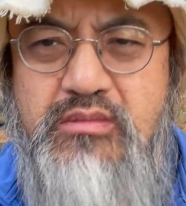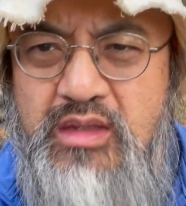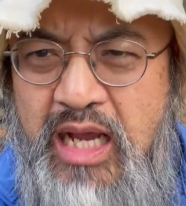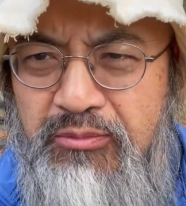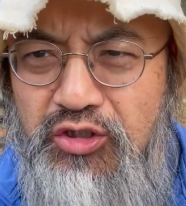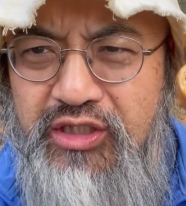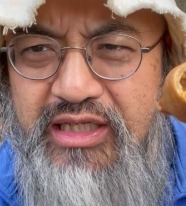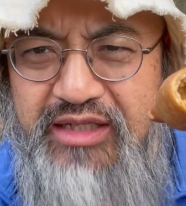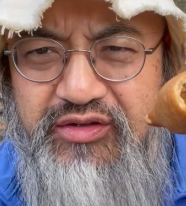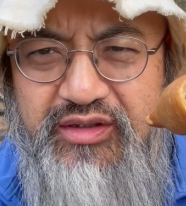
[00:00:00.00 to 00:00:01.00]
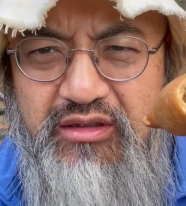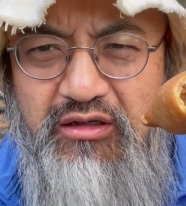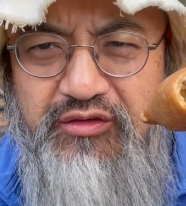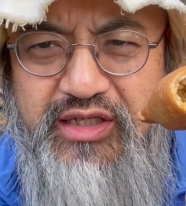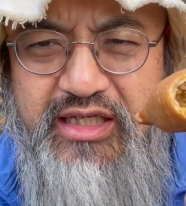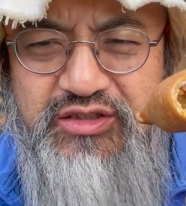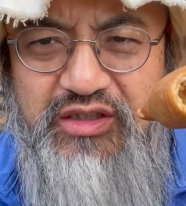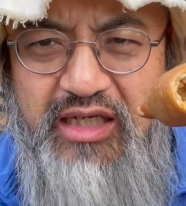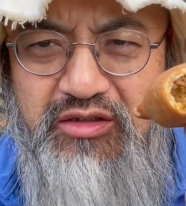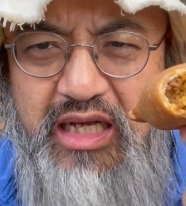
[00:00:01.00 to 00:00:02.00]
I'm looking at on the
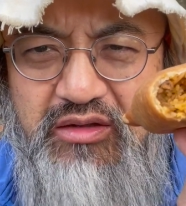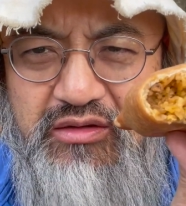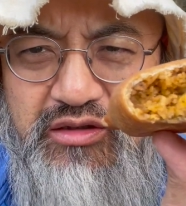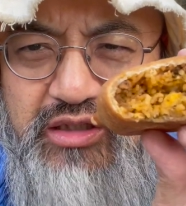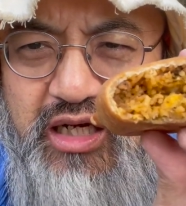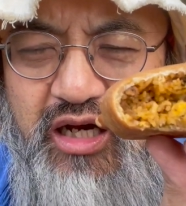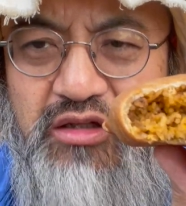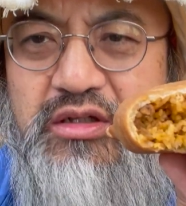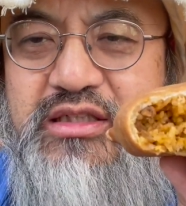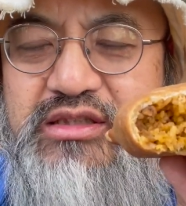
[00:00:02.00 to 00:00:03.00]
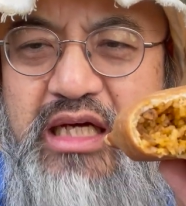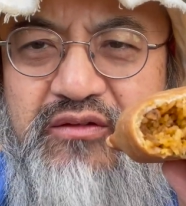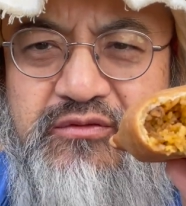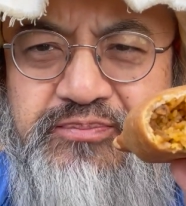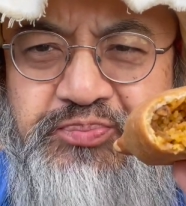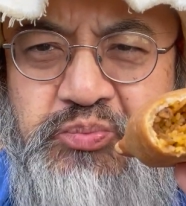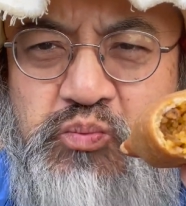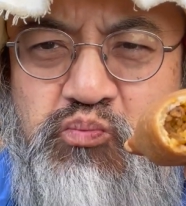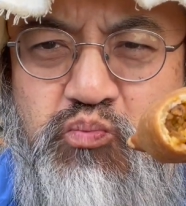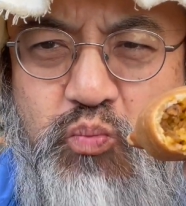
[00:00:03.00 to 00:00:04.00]
inside. Look at the color. It's kind of
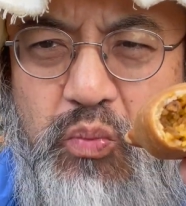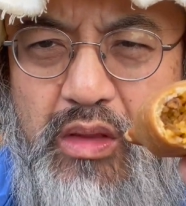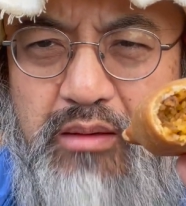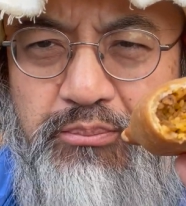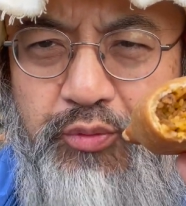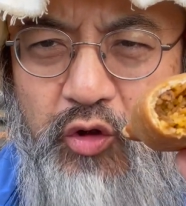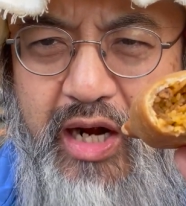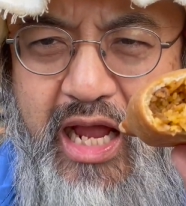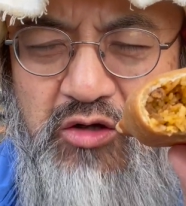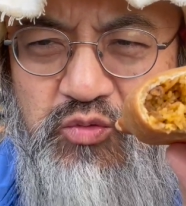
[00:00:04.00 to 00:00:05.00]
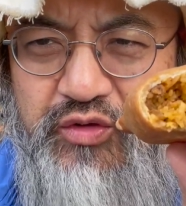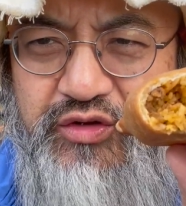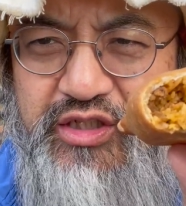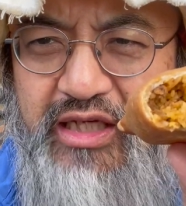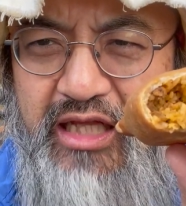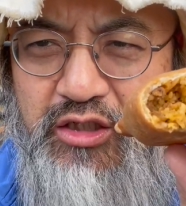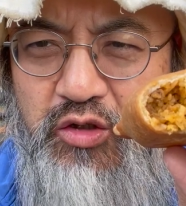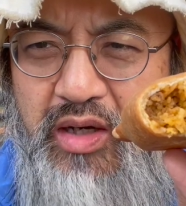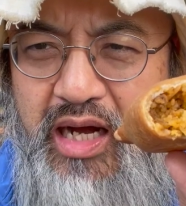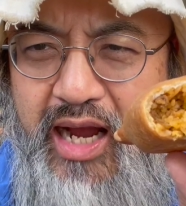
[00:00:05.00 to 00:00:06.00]
brown with yellow
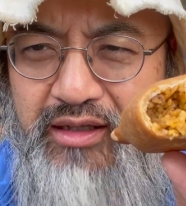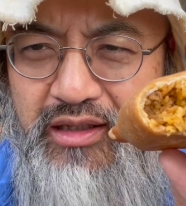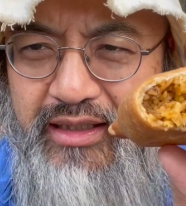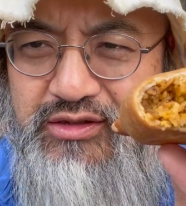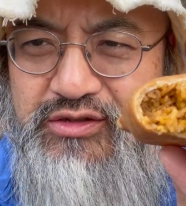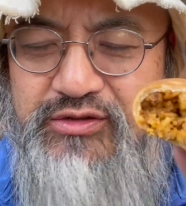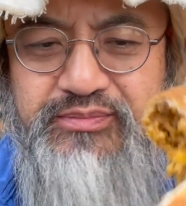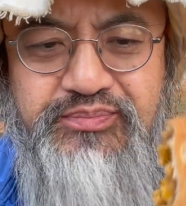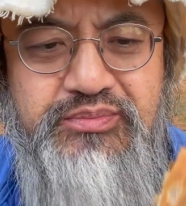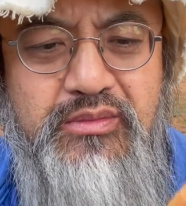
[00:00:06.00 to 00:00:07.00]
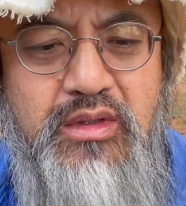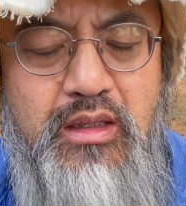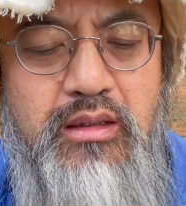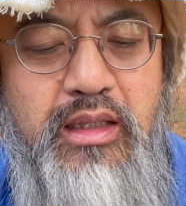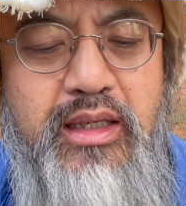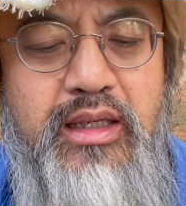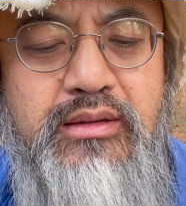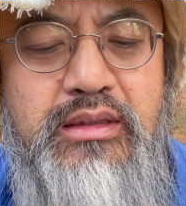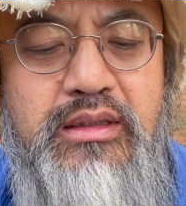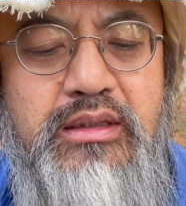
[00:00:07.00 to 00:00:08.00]
highlights. And
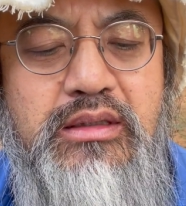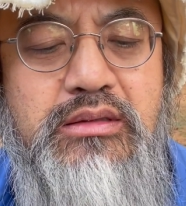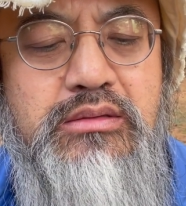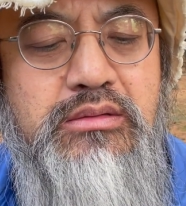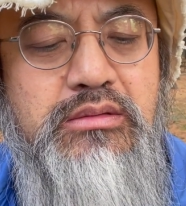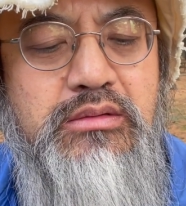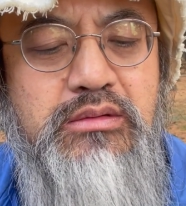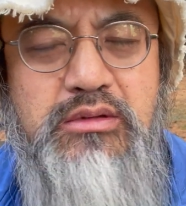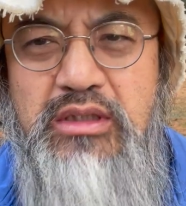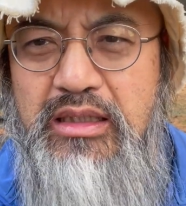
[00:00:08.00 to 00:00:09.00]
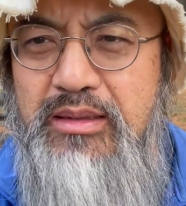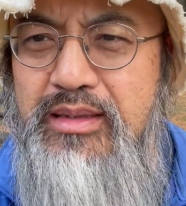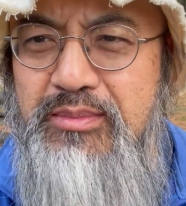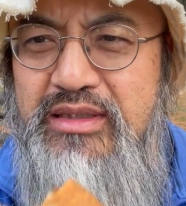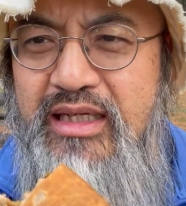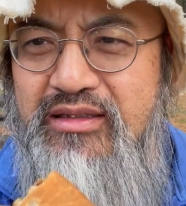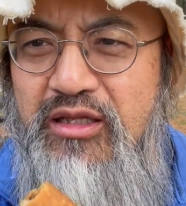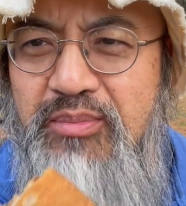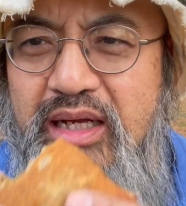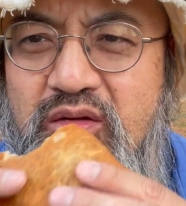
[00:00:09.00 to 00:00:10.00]
let me take
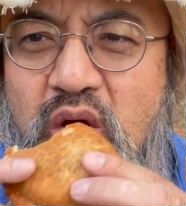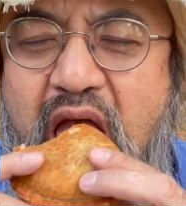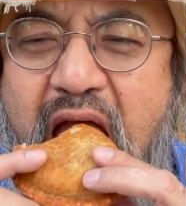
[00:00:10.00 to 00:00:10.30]
another bite. Oh.